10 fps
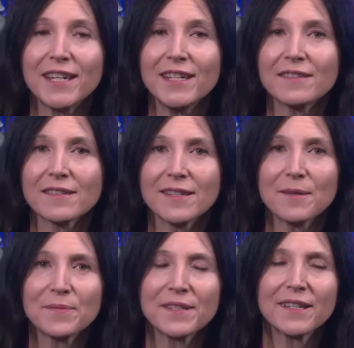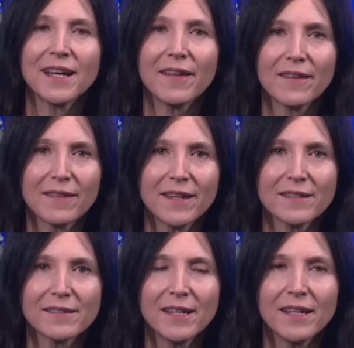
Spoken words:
hints, tips and other things.